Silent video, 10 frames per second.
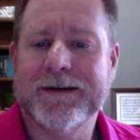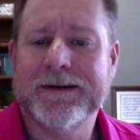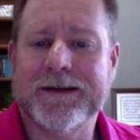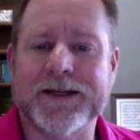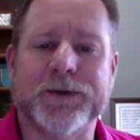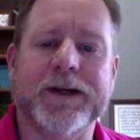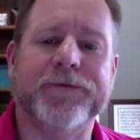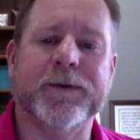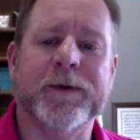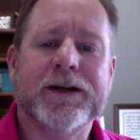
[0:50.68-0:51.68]
Let's read
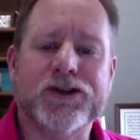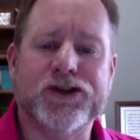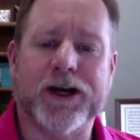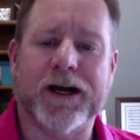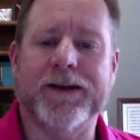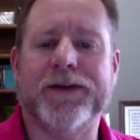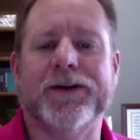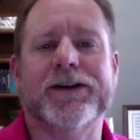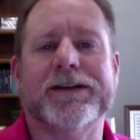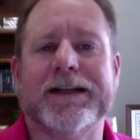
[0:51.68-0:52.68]
from John
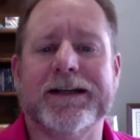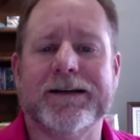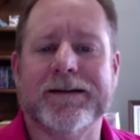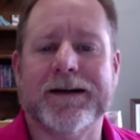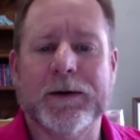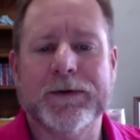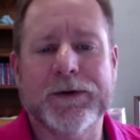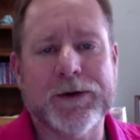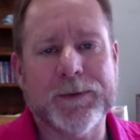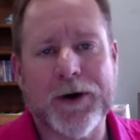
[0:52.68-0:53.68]
13.
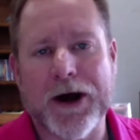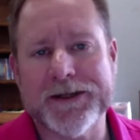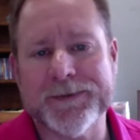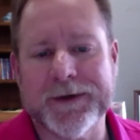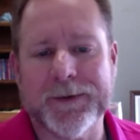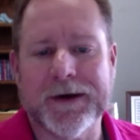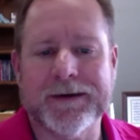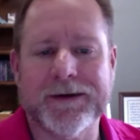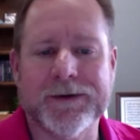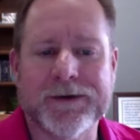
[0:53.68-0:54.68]
You can pause me while
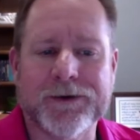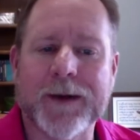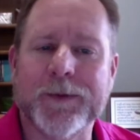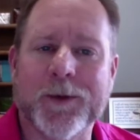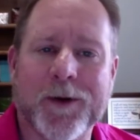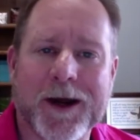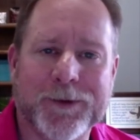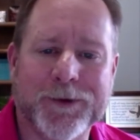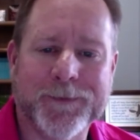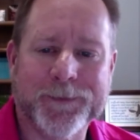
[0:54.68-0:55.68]
you grab your
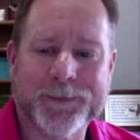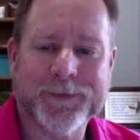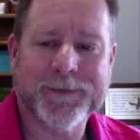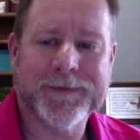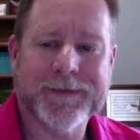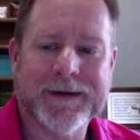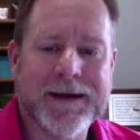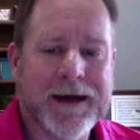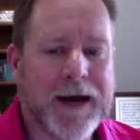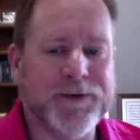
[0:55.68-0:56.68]
Bible.
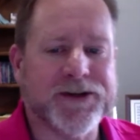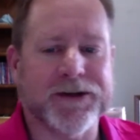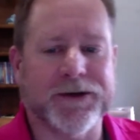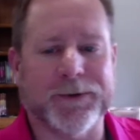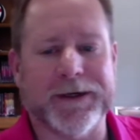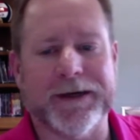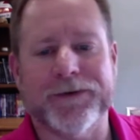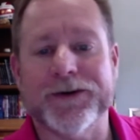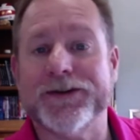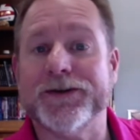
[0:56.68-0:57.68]
I'm just going to read
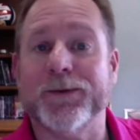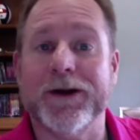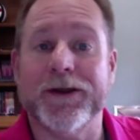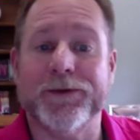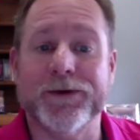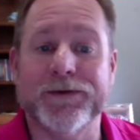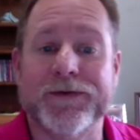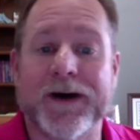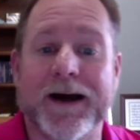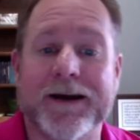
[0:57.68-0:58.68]
verses 1 through
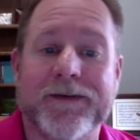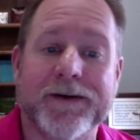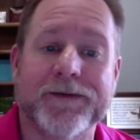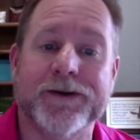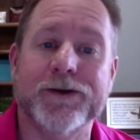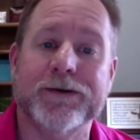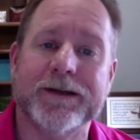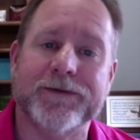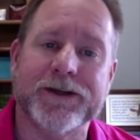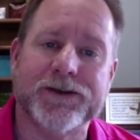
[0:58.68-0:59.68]
5 out of the New
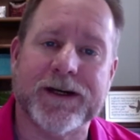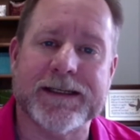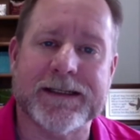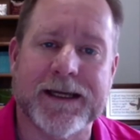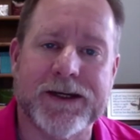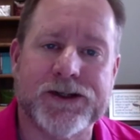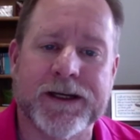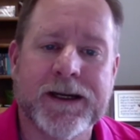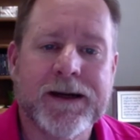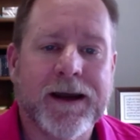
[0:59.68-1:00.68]
Living
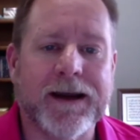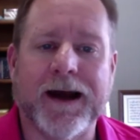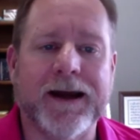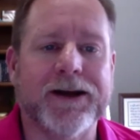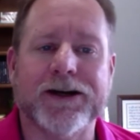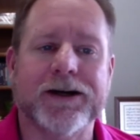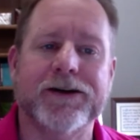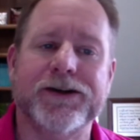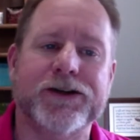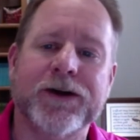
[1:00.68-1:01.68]
Translation, and I
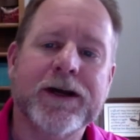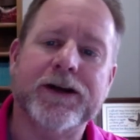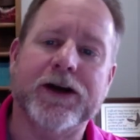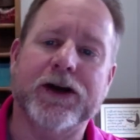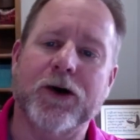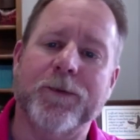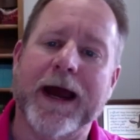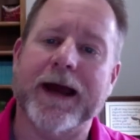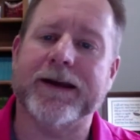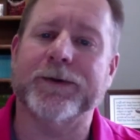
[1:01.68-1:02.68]
encourage you to go
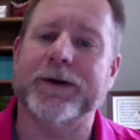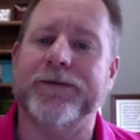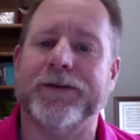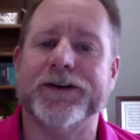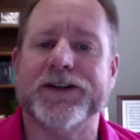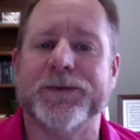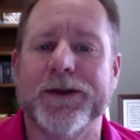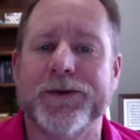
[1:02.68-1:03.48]
back and read verses 1 through